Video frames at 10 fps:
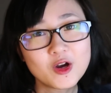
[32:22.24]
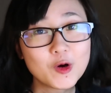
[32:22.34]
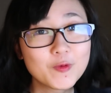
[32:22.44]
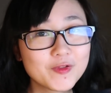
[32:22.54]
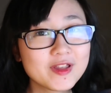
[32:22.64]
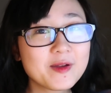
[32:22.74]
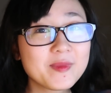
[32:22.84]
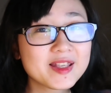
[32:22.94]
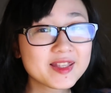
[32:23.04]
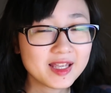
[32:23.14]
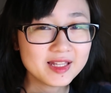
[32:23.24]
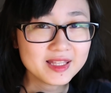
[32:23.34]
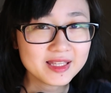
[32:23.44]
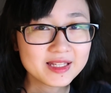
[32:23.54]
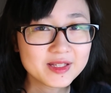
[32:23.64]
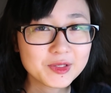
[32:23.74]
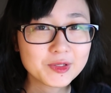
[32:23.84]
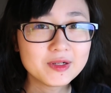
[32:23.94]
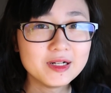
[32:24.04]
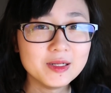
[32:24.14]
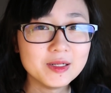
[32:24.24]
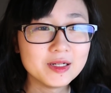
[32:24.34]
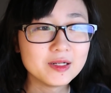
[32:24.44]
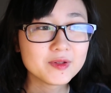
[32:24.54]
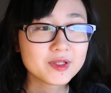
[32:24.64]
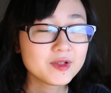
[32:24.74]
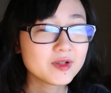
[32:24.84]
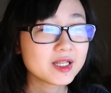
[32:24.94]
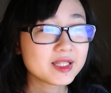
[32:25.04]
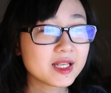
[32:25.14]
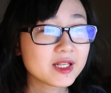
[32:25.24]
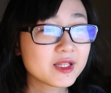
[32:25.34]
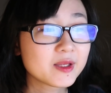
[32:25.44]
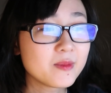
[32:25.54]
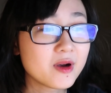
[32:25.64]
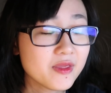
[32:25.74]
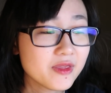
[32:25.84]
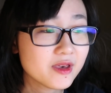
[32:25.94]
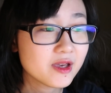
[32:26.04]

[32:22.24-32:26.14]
Hopefully I make sense. So I'll see you guys next month.